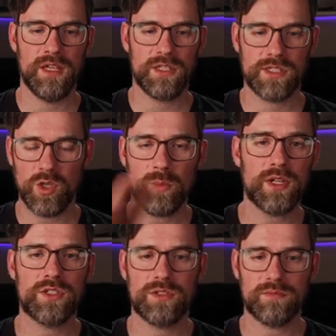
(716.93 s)
so
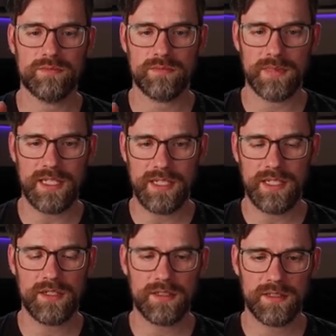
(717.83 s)
much in
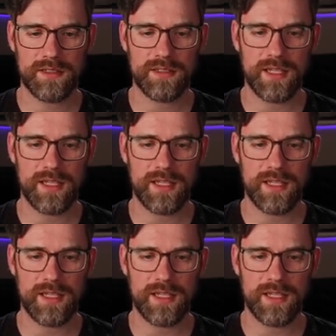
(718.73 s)
here